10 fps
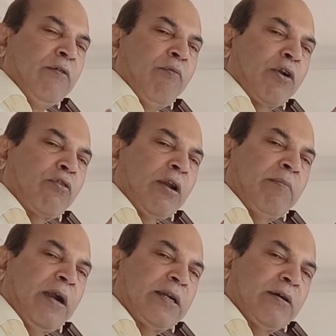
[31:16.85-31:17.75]
for
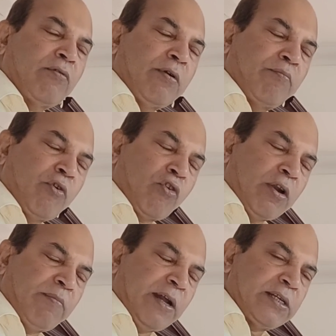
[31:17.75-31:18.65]

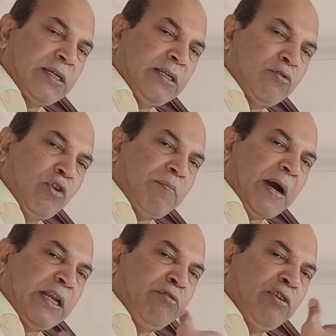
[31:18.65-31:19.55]
conversion to a
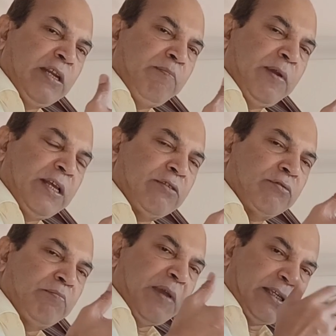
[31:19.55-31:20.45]
per unit impedance
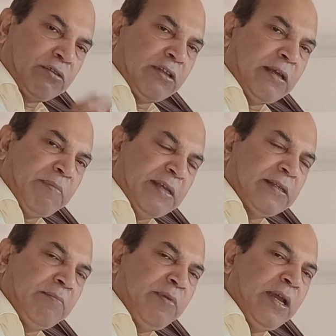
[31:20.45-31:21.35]
based on the base
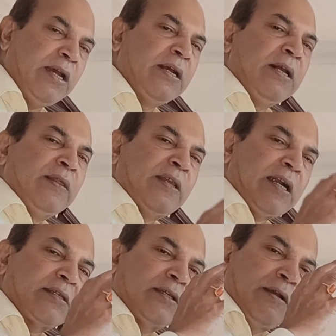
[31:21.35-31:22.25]
MVA, that's